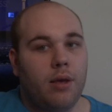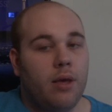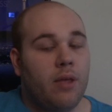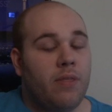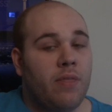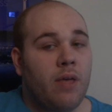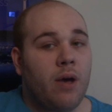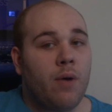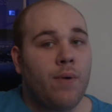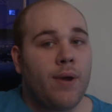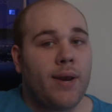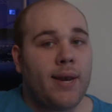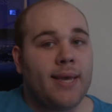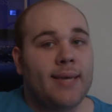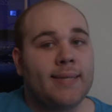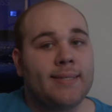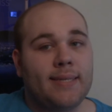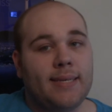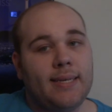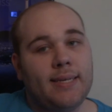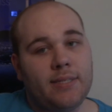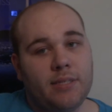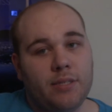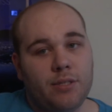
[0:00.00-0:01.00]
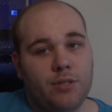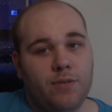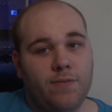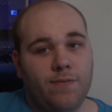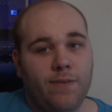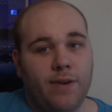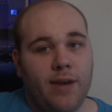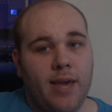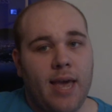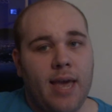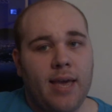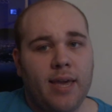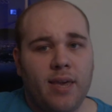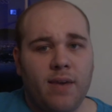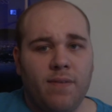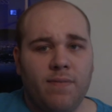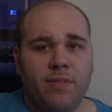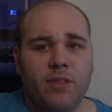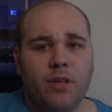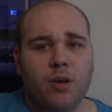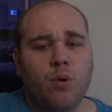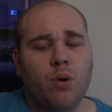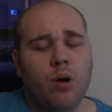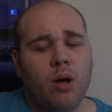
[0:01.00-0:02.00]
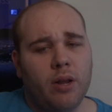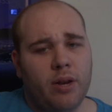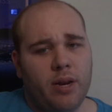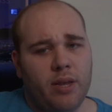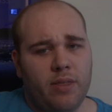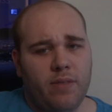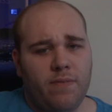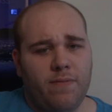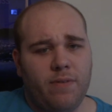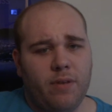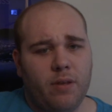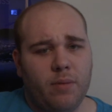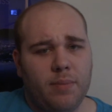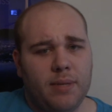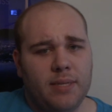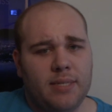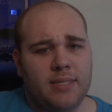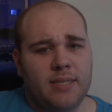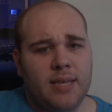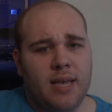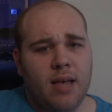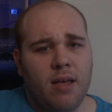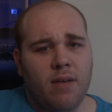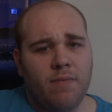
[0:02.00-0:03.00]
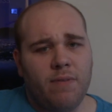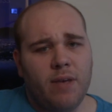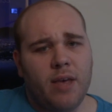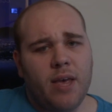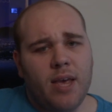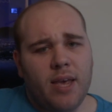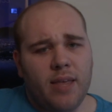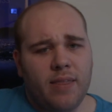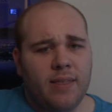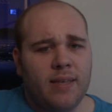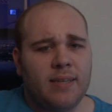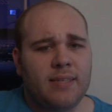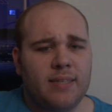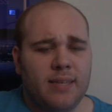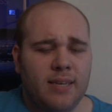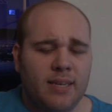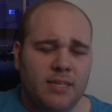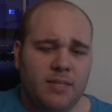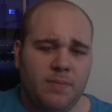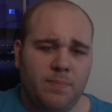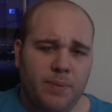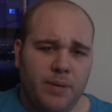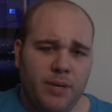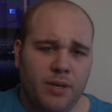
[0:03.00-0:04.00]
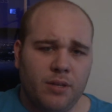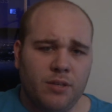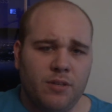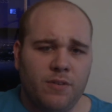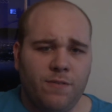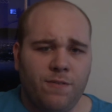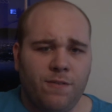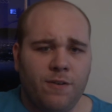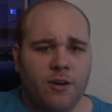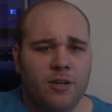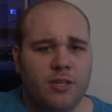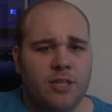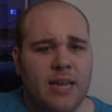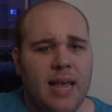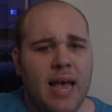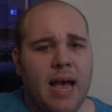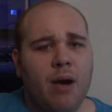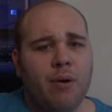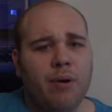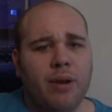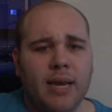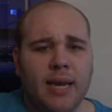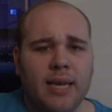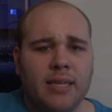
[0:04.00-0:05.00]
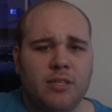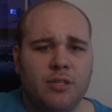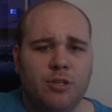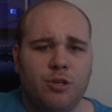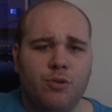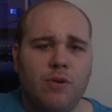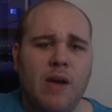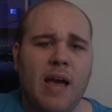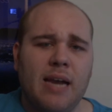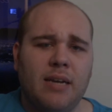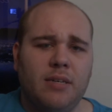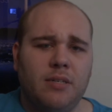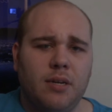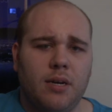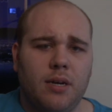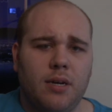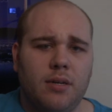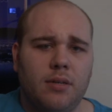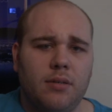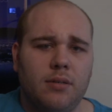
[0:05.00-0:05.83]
And though it is easy to forget given the quality of the film itself, this is Peele's first outing as a director.